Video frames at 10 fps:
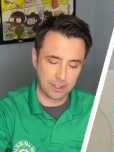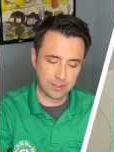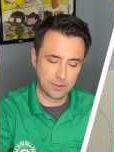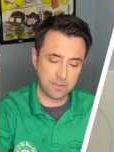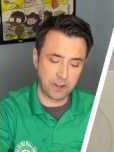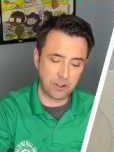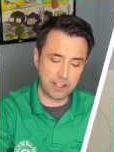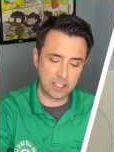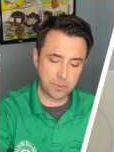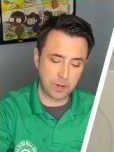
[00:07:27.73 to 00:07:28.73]
So
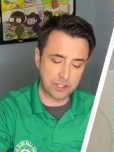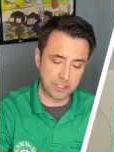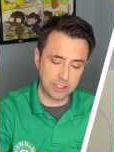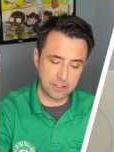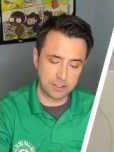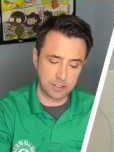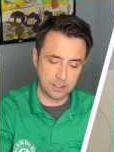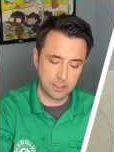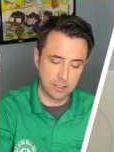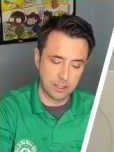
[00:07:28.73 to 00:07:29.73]
fairly expressionless.
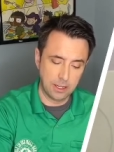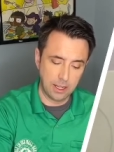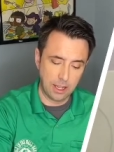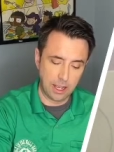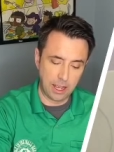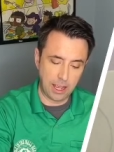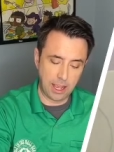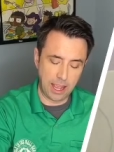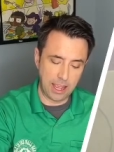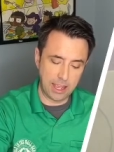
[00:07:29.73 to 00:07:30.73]

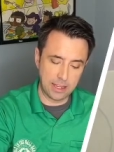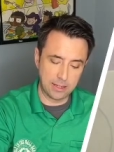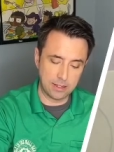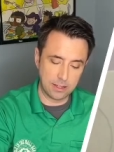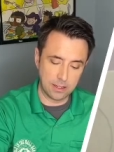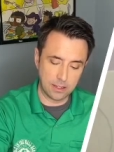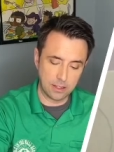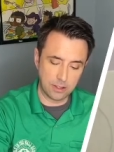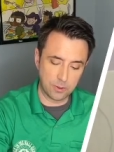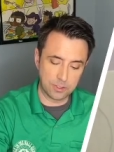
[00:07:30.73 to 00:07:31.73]
And
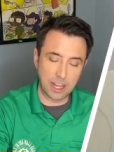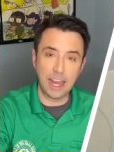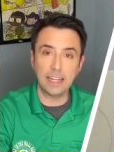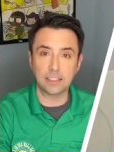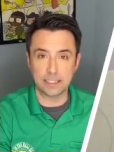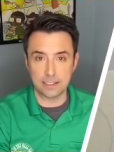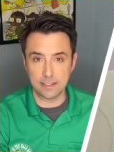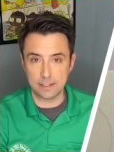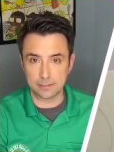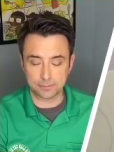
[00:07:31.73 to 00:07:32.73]
those
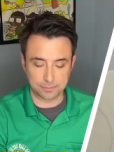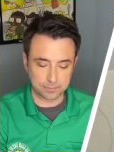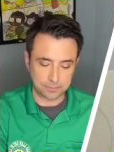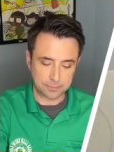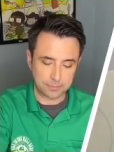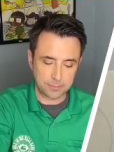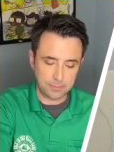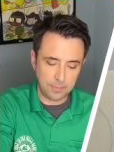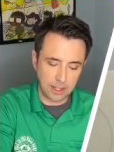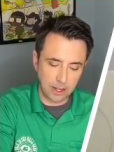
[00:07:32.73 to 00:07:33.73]
eyelids
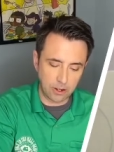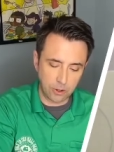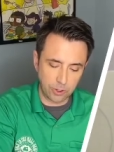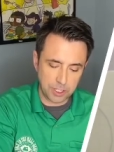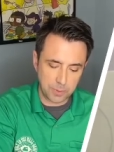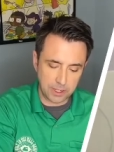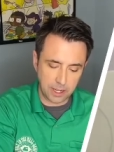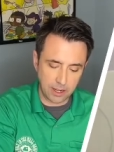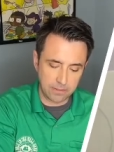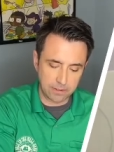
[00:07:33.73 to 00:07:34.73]
are going to be
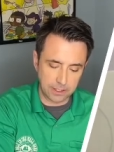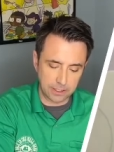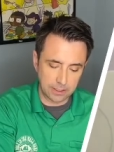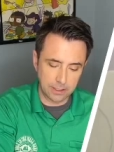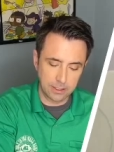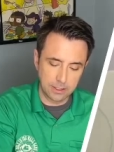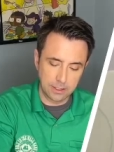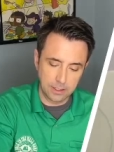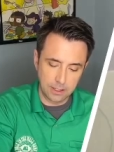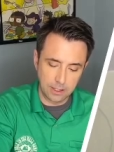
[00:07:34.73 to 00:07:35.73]
covering
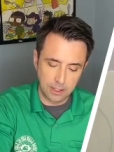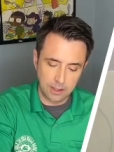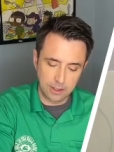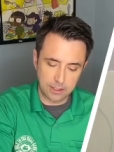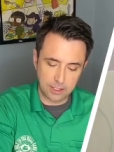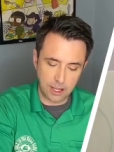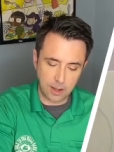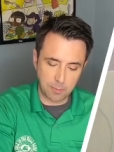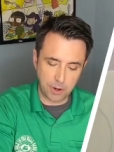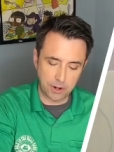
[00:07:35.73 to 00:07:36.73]
the
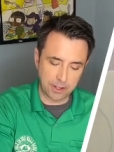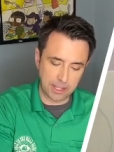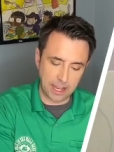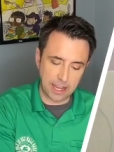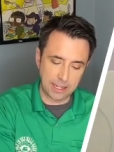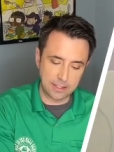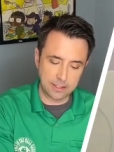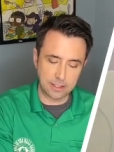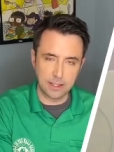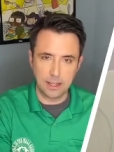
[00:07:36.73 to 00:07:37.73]
top part of the
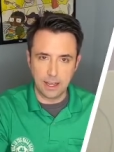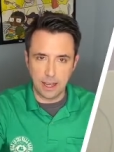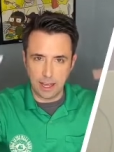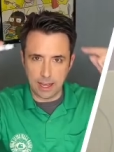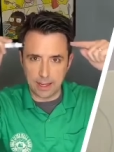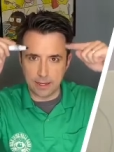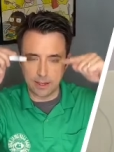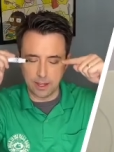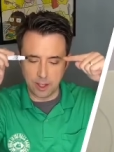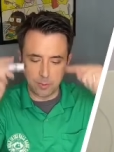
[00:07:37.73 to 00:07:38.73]
eyes
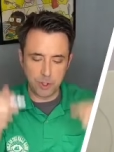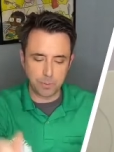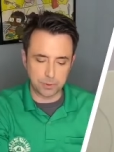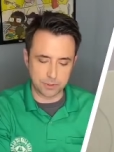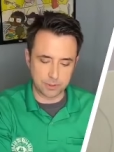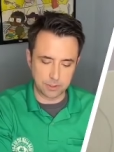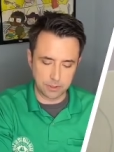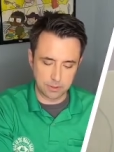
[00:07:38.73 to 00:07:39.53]
and, and the pupils.